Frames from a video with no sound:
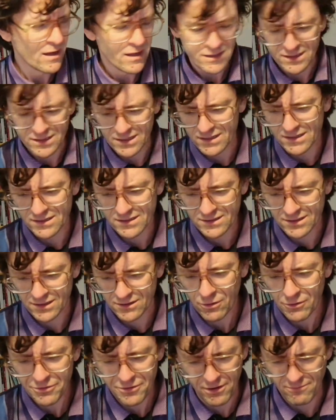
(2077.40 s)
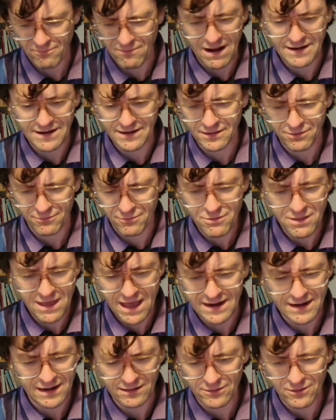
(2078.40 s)
the Coulthard Reddit. Through
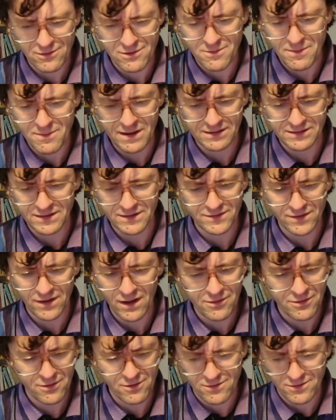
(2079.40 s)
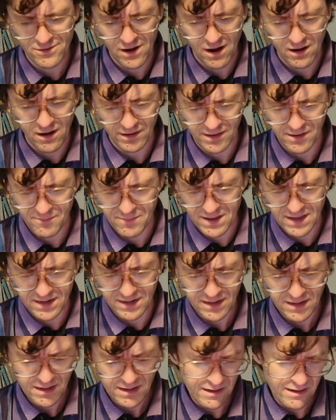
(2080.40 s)
that, I learned about this other document
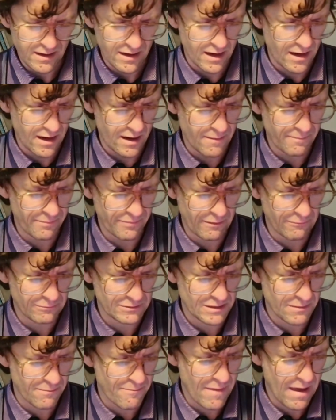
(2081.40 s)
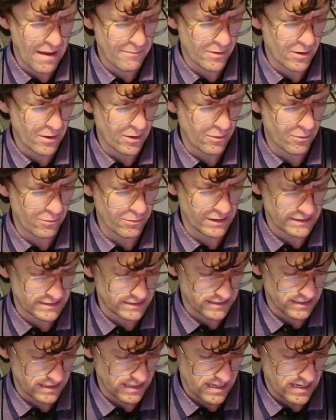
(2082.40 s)
that was a memo.
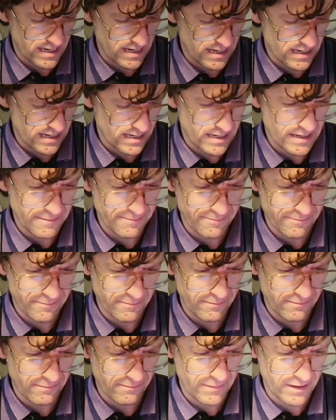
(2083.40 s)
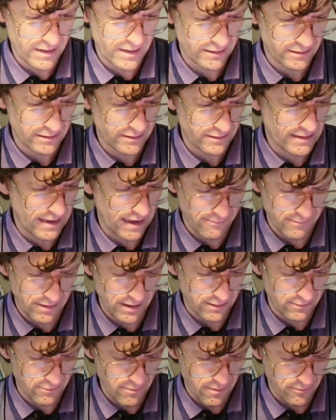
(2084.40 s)
It's the damn, I
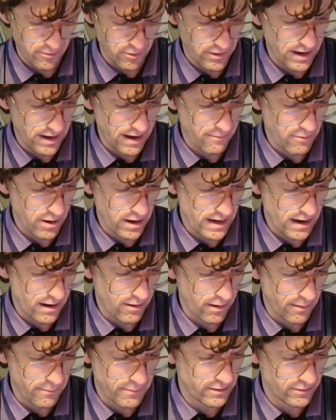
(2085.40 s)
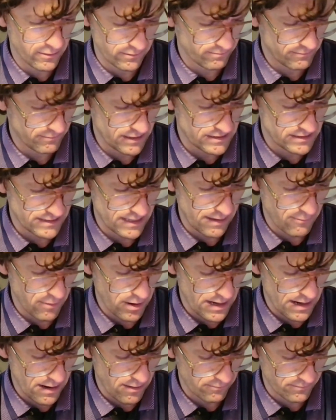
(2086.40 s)
don't remember her name right now. Or his name
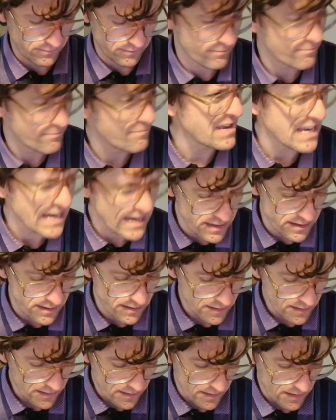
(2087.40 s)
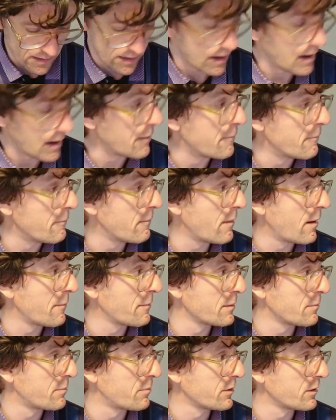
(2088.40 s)
right now. Mead. I'm
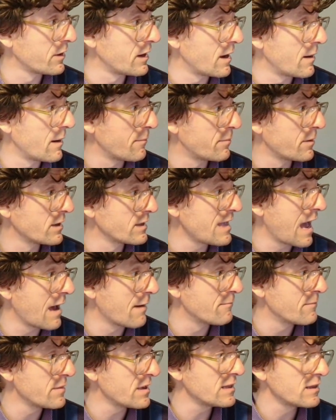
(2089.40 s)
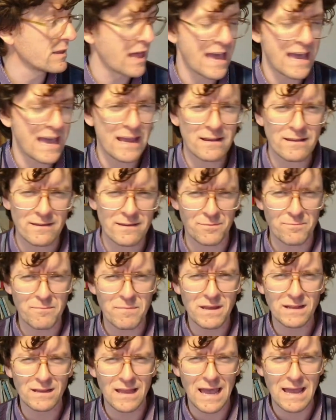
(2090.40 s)
gonna pull it up. But yeah, Mead Lane. This
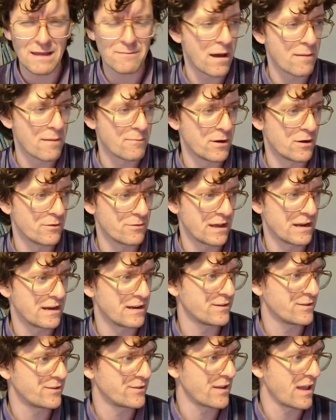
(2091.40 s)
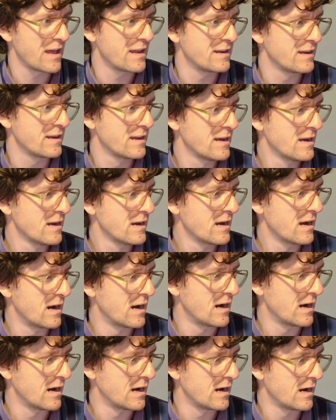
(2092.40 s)
Mead Lane memo that is sent
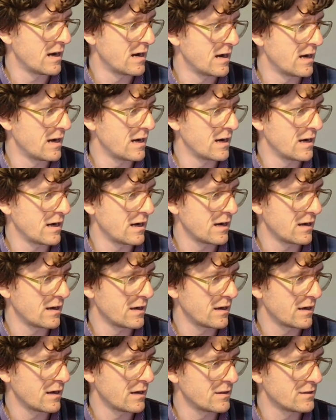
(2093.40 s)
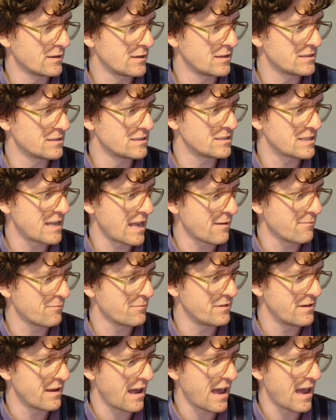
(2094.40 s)
the
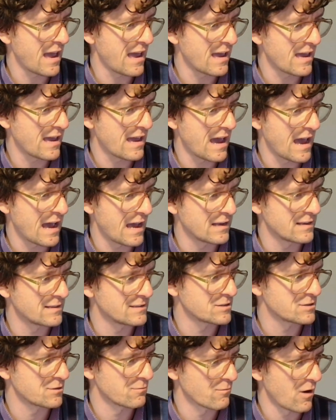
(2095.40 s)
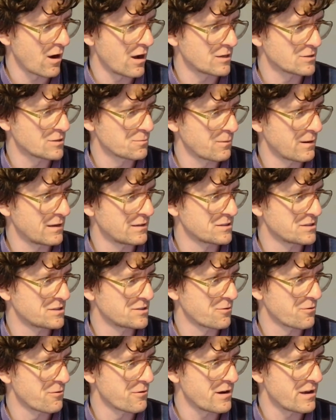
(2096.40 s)
same day as the Roswell
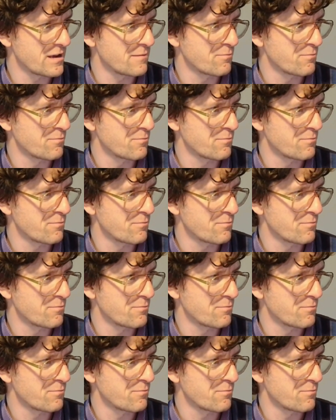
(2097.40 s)
story